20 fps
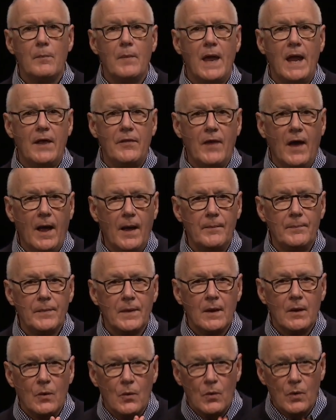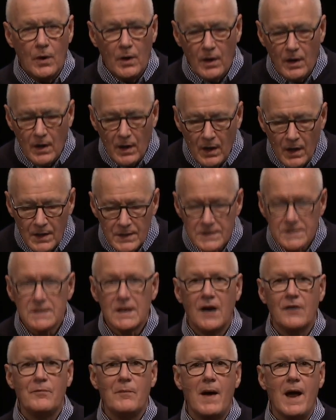May the words
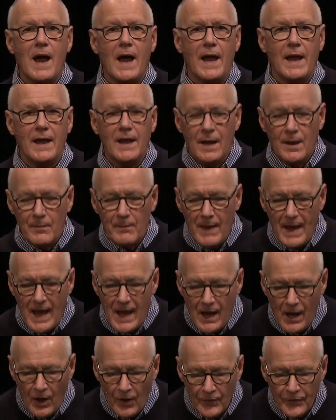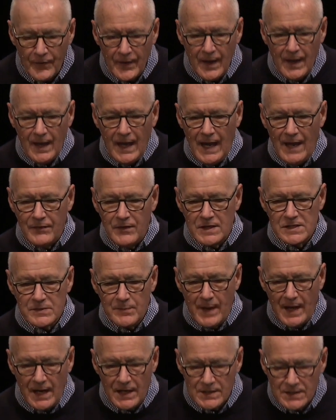of my mouth and
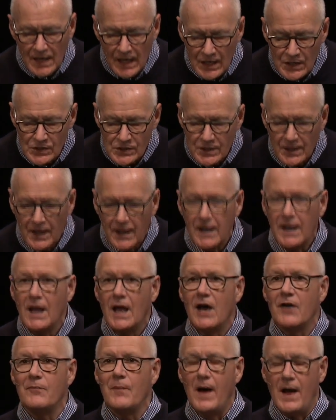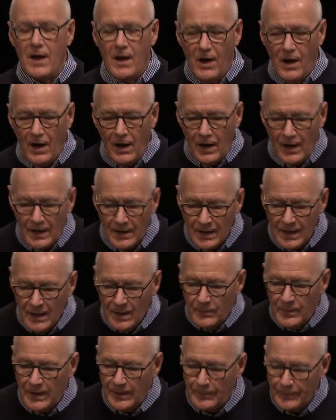this meditation of my heart
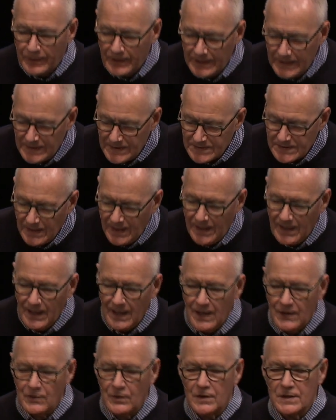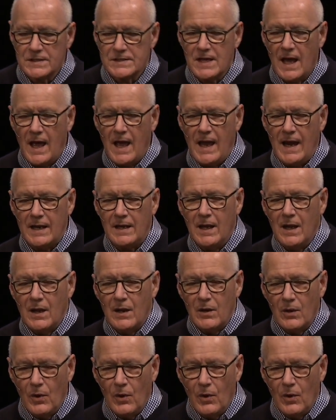be pleasing in your sight,